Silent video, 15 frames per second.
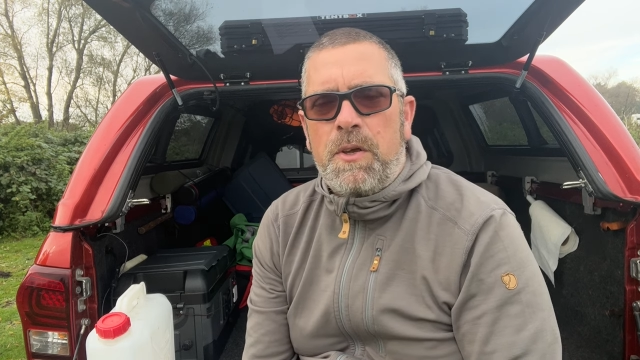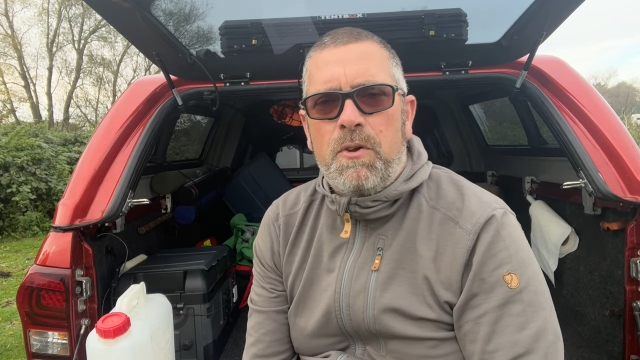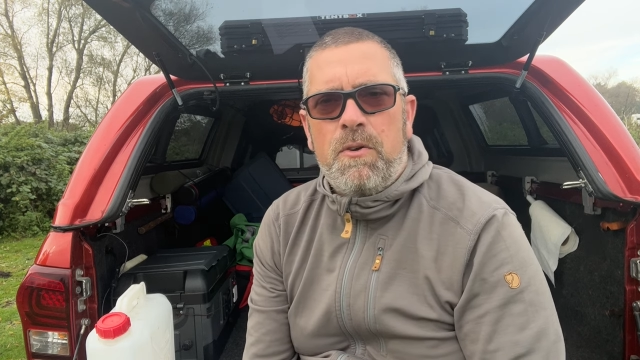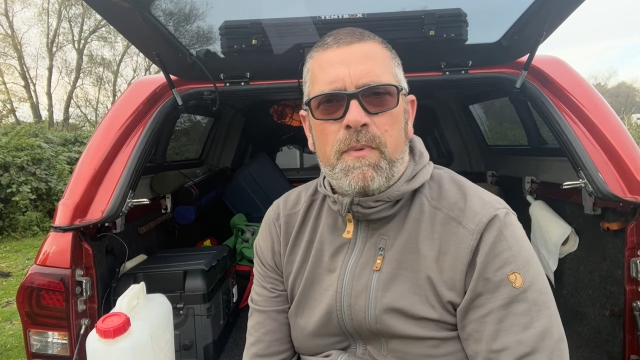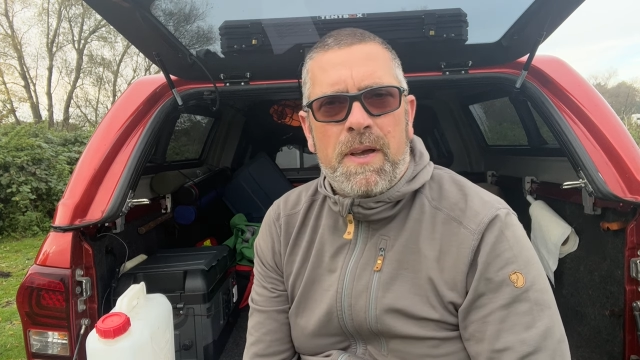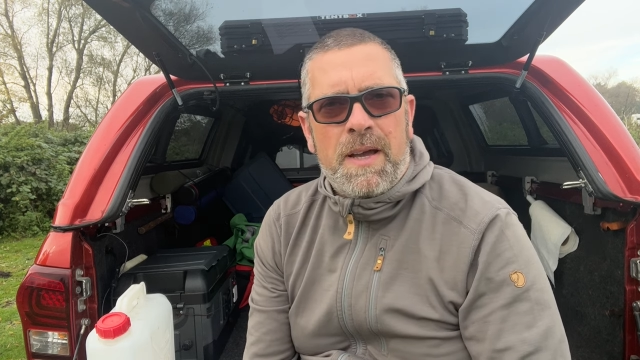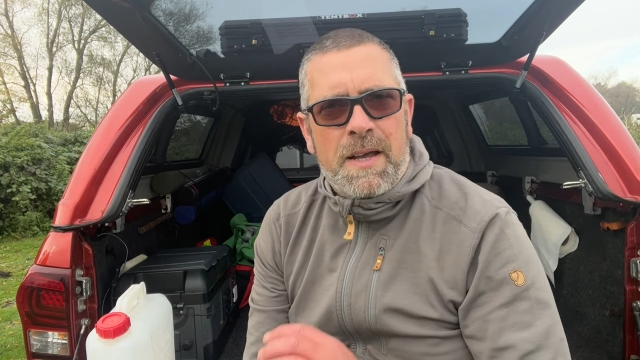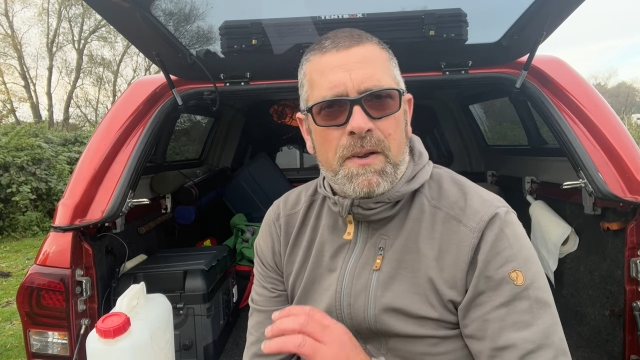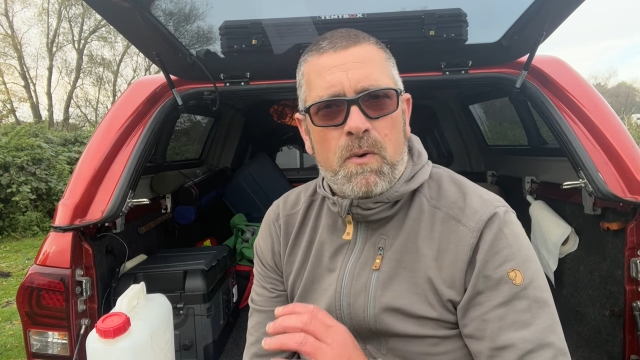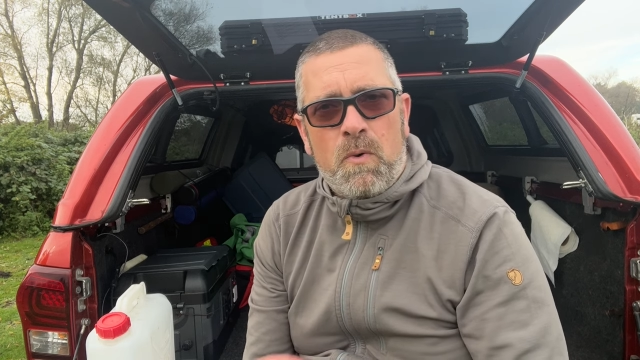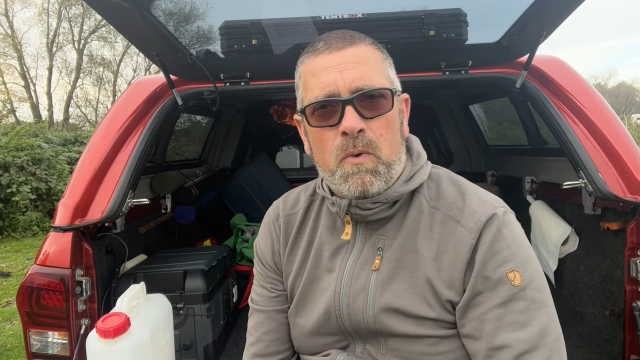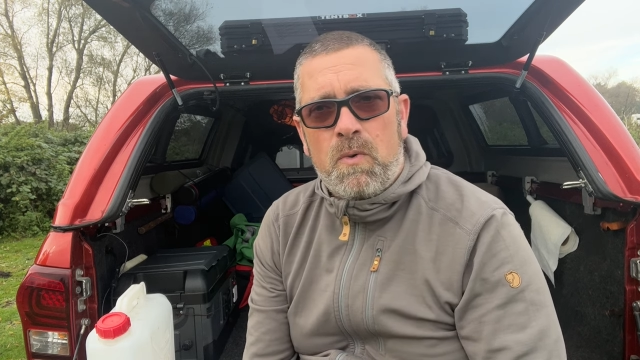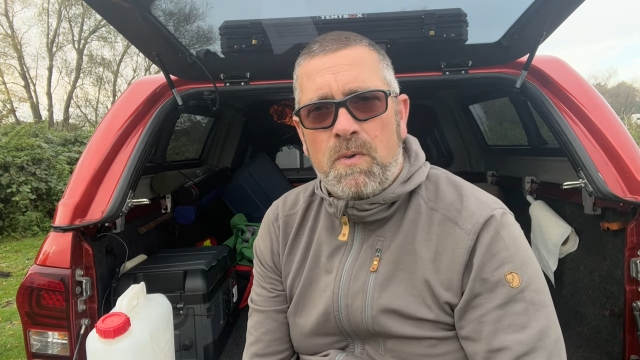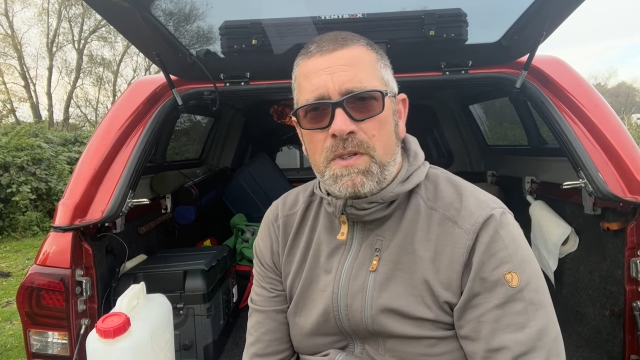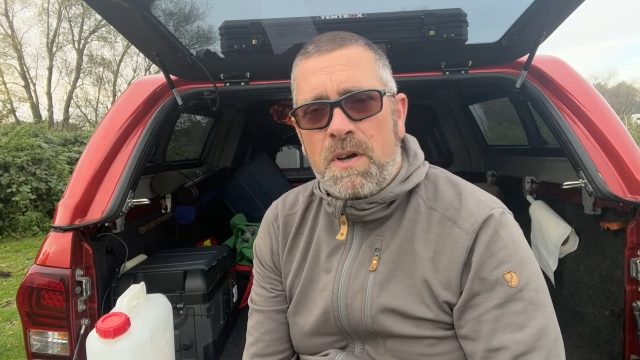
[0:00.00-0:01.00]
Cube at
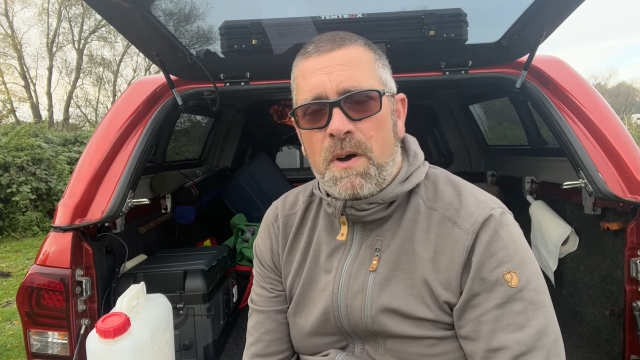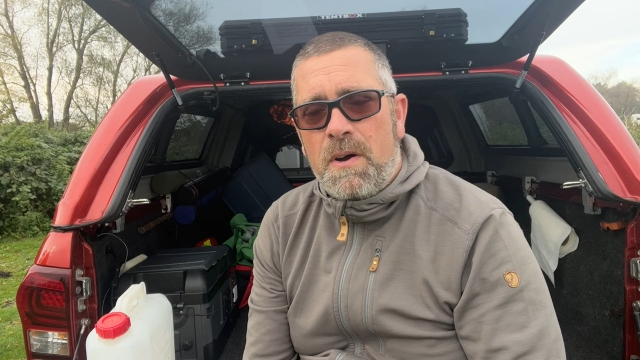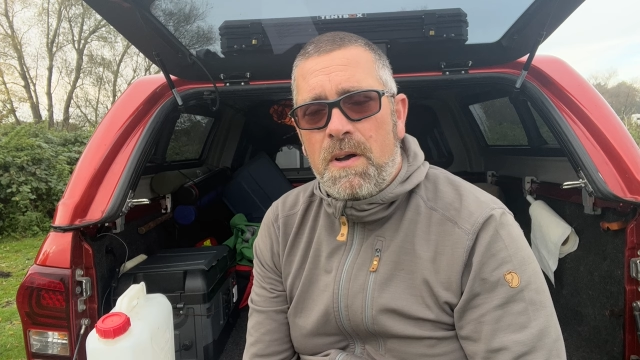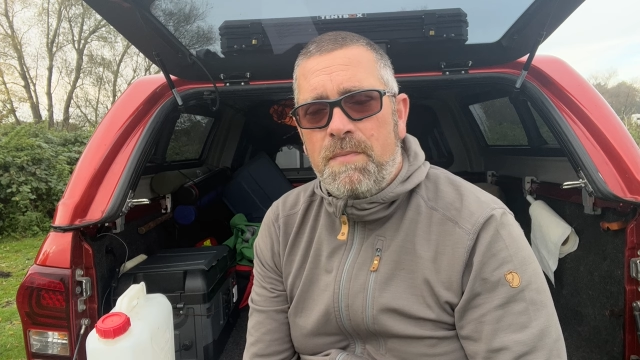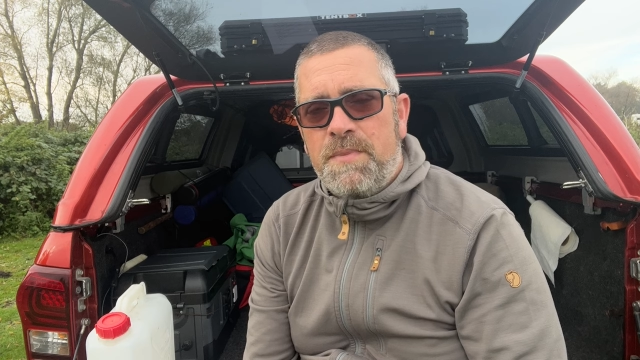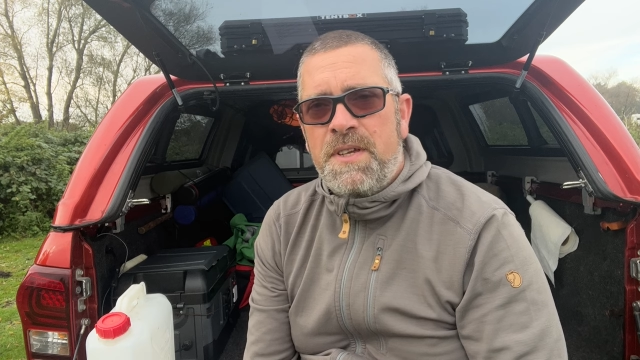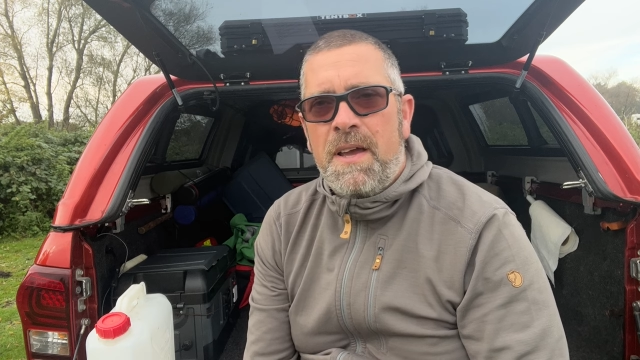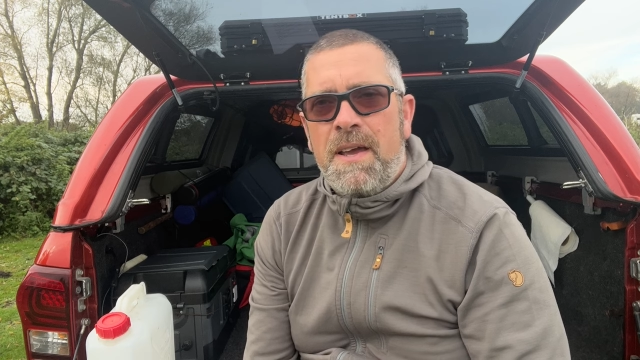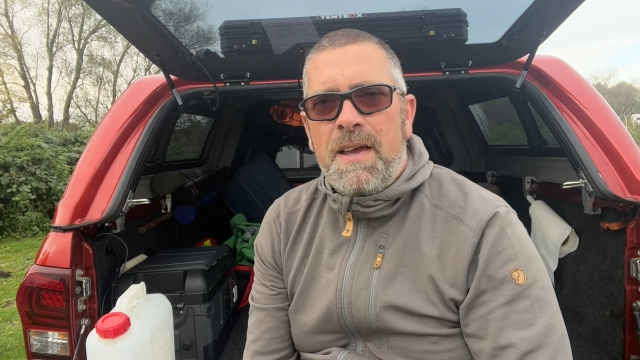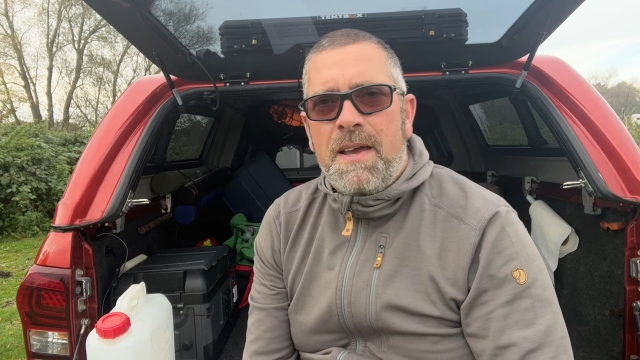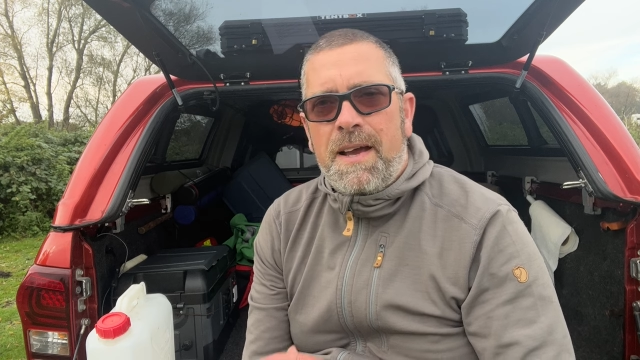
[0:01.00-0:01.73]
all times.